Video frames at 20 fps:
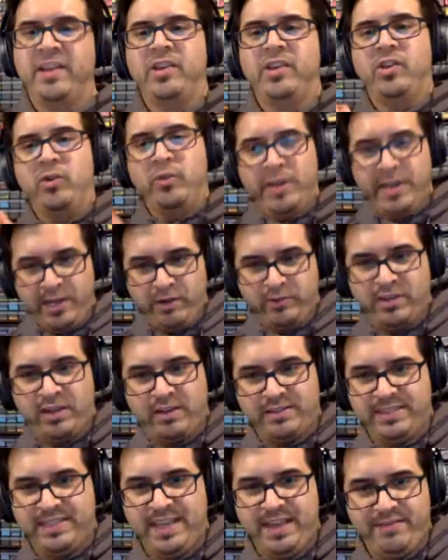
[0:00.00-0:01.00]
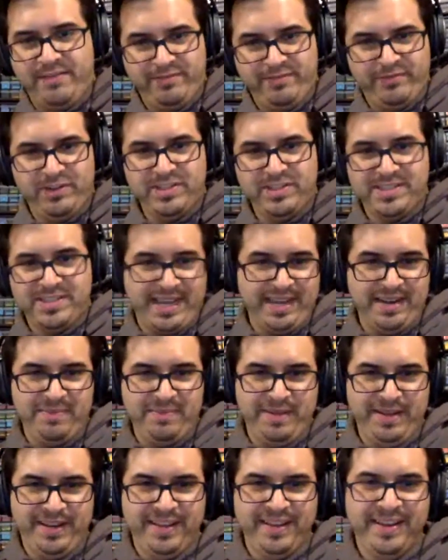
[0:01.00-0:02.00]
you need to go talk to Kevin for a second
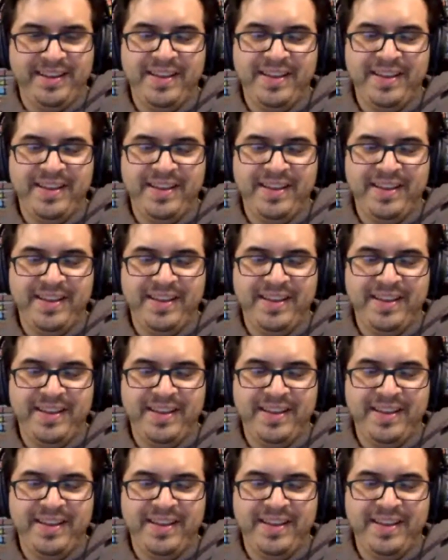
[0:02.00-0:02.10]
opinion.